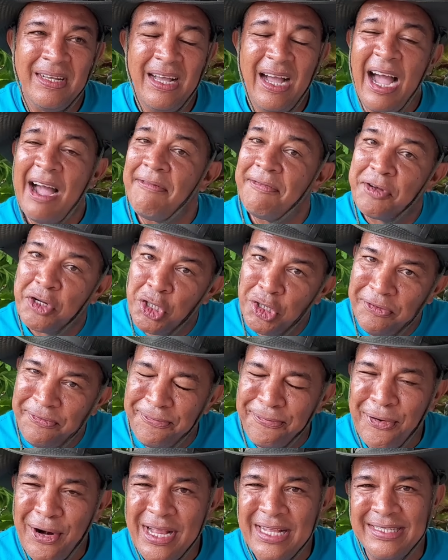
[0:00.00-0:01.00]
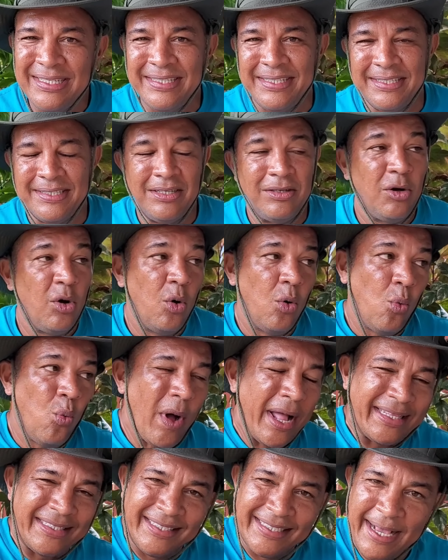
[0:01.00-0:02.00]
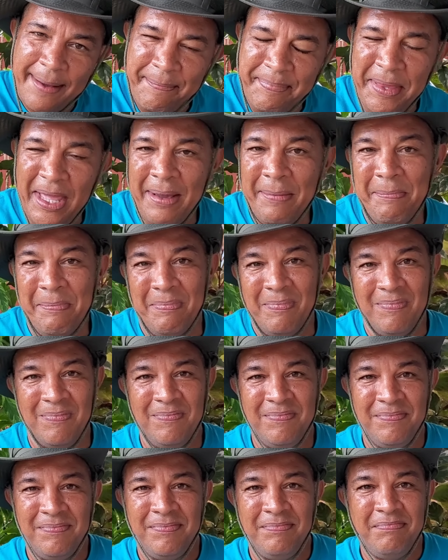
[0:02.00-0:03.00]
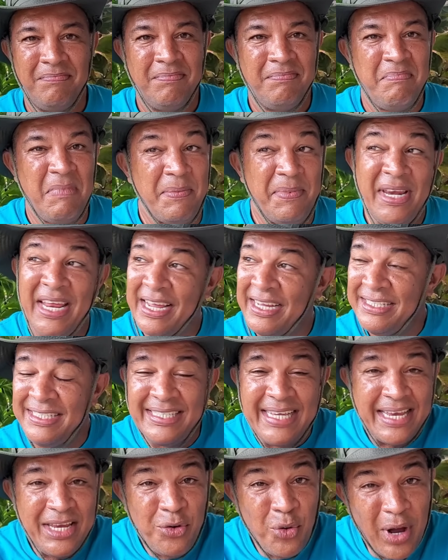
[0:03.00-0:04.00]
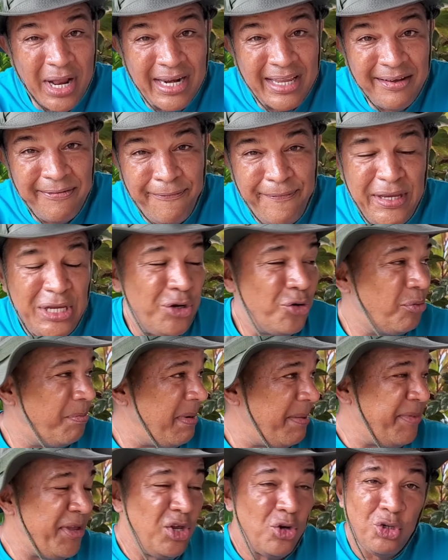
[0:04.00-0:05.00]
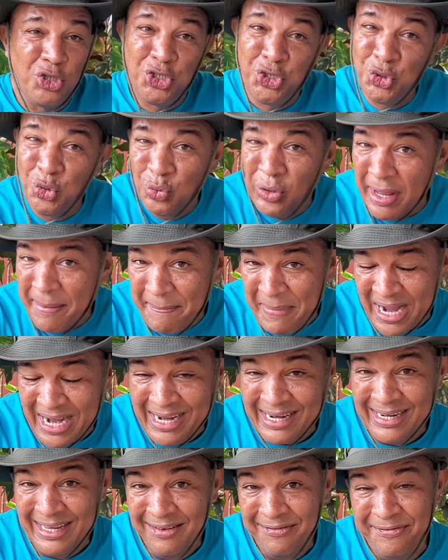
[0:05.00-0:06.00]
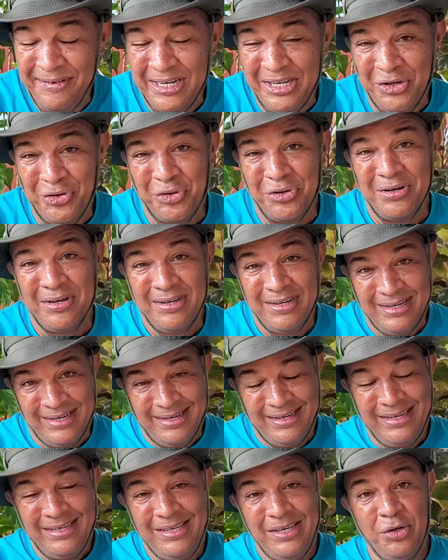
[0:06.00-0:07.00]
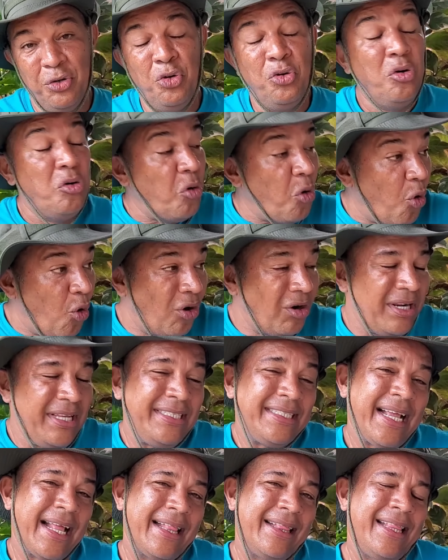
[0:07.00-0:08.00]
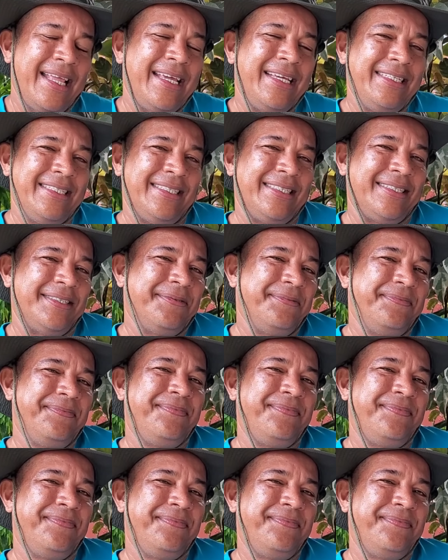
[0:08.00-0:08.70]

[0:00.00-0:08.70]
Have good friends, WhatsApp them. Maybe they could send you a little video, maybe you could shoot them back a little video. You know, all these are things.